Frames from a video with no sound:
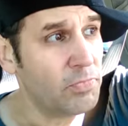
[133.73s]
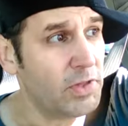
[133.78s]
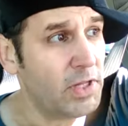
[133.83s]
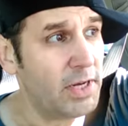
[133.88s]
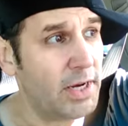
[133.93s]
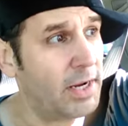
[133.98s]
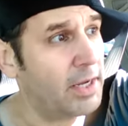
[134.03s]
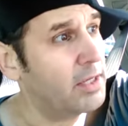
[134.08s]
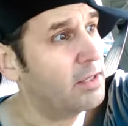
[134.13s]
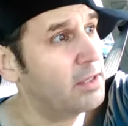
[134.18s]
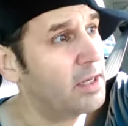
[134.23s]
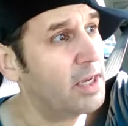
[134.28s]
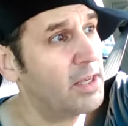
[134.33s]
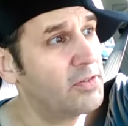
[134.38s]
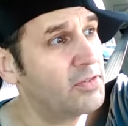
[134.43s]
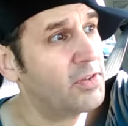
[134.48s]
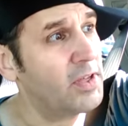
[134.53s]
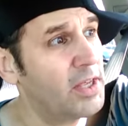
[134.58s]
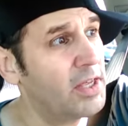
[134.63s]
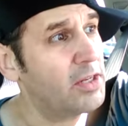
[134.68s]
And I
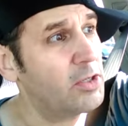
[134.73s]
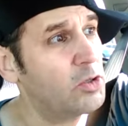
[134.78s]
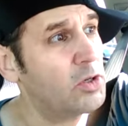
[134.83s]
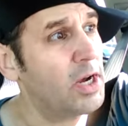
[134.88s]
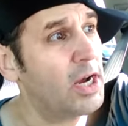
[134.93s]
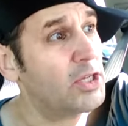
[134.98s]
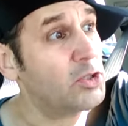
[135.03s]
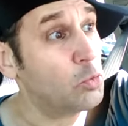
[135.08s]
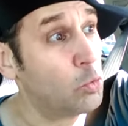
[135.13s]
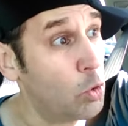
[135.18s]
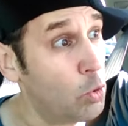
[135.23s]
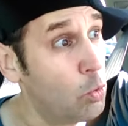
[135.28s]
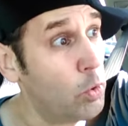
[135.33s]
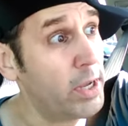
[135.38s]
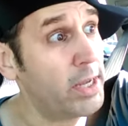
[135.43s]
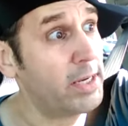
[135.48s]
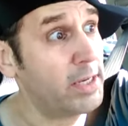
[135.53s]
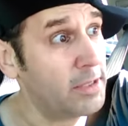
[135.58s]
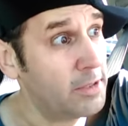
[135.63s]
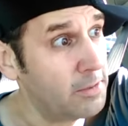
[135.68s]
said, you guys will
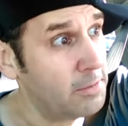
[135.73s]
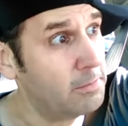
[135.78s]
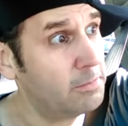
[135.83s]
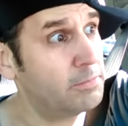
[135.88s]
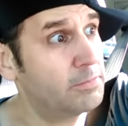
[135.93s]
win.